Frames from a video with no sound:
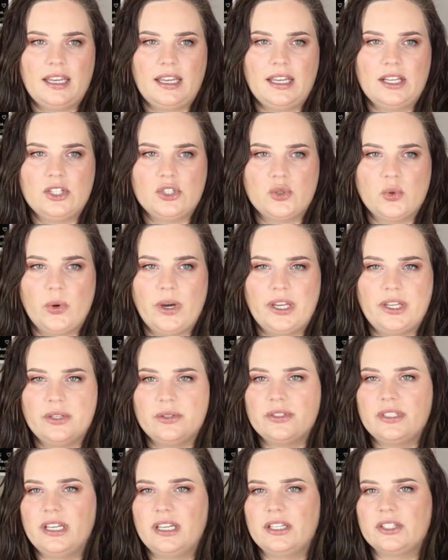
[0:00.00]
enjoy
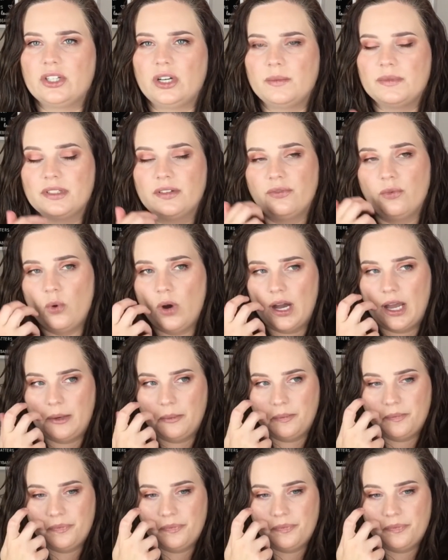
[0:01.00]
using in terms of let's